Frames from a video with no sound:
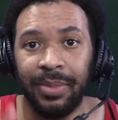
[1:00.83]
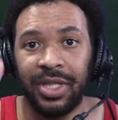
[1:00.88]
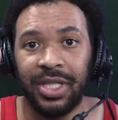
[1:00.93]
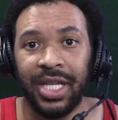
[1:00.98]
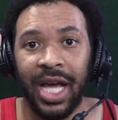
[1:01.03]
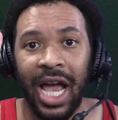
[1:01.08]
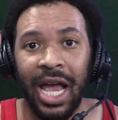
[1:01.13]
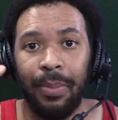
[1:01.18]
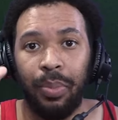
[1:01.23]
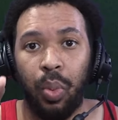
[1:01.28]

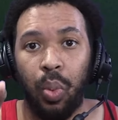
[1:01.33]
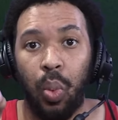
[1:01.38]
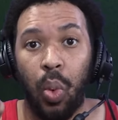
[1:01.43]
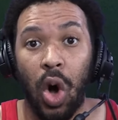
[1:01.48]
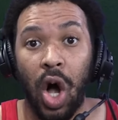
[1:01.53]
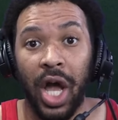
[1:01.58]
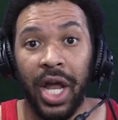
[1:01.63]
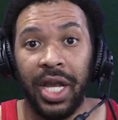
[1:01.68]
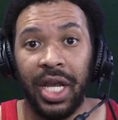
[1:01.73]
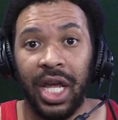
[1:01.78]
Type
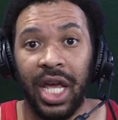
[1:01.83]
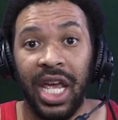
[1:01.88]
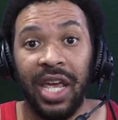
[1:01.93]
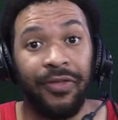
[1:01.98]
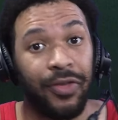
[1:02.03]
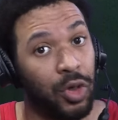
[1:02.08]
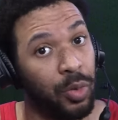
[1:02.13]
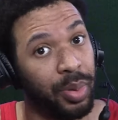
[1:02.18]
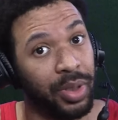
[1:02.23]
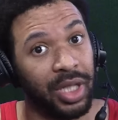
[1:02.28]
1 if
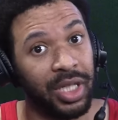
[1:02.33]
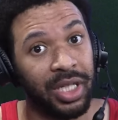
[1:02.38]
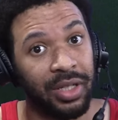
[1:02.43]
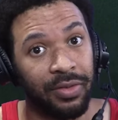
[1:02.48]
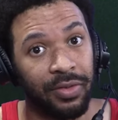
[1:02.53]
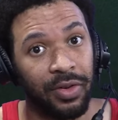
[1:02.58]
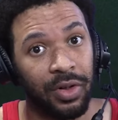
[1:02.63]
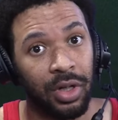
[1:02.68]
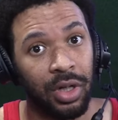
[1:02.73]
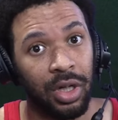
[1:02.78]
you believe.
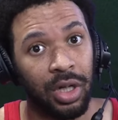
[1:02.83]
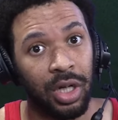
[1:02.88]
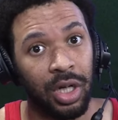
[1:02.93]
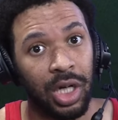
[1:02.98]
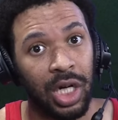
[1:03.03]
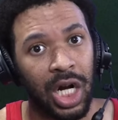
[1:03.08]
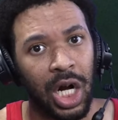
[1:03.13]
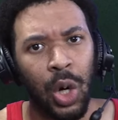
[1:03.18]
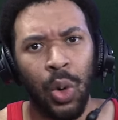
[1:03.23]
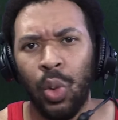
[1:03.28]

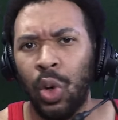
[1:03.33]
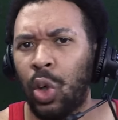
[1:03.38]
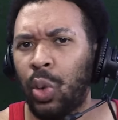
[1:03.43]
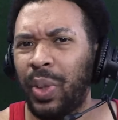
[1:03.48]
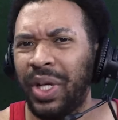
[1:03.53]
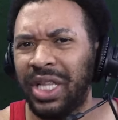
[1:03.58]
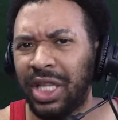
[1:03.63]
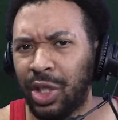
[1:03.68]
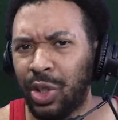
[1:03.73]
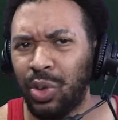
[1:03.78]
Will we
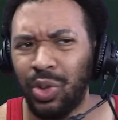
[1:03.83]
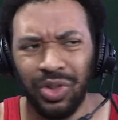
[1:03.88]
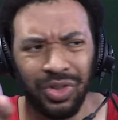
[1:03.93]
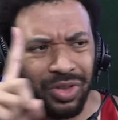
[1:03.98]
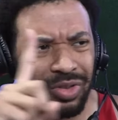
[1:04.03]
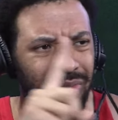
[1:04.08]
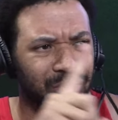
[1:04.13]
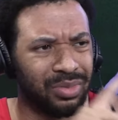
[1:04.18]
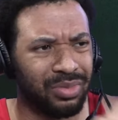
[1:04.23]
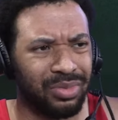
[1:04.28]
lose
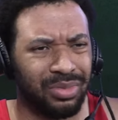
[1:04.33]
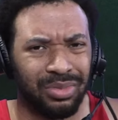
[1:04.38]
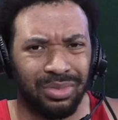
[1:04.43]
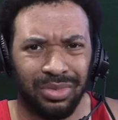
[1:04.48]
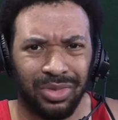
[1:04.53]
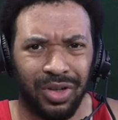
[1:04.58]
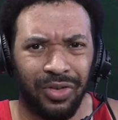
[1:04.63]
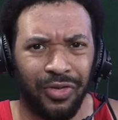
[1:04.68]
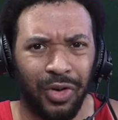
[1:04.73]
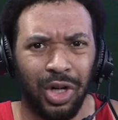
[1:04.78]

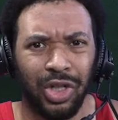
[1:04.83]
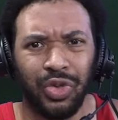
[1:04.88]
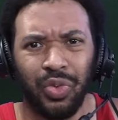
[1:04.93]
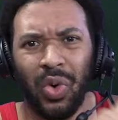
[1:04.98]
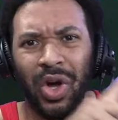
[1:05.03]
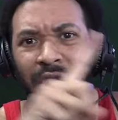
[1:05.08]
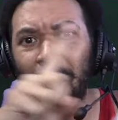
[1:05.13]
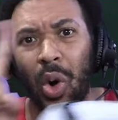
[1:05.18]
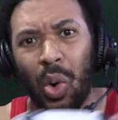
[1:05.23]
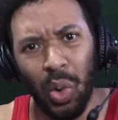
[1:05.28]
the first
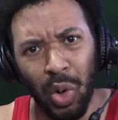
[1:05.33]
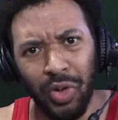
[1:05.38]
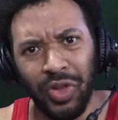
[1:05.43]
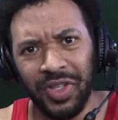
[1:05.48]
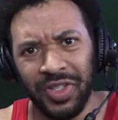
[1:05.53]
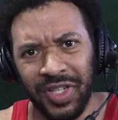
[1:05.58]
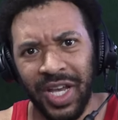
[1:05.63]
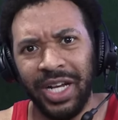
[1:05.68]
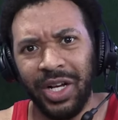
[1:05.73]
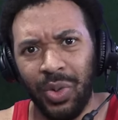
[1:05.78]
one or the
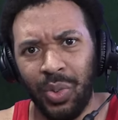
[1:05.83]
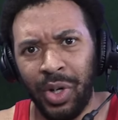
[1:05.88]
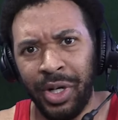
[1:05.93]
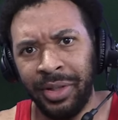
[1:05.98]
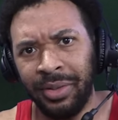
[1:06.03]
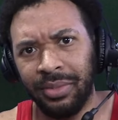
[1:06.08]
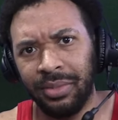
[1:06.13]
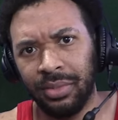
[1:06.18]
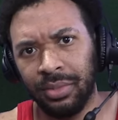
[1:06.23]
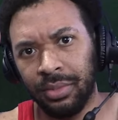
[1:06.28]
second one?
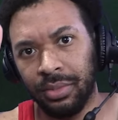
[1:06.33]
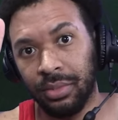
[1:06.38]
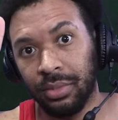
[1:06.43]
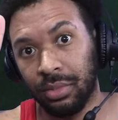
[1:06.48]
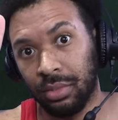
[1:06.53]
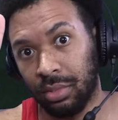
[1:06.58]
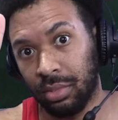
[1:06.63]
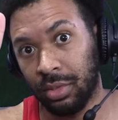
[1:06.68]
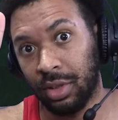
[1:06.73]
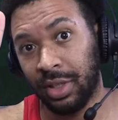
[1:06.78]

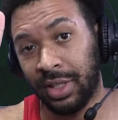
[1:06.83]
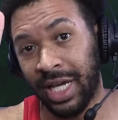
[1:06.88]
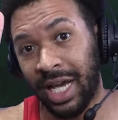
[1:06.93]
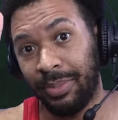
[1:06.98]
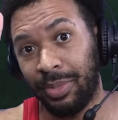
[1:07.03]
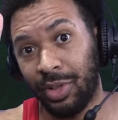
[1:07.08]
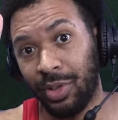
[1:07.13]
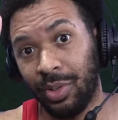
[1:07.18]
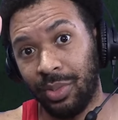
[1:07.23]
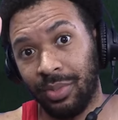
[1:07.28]
Type
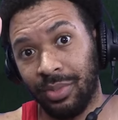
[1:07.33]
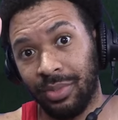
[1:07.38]
2.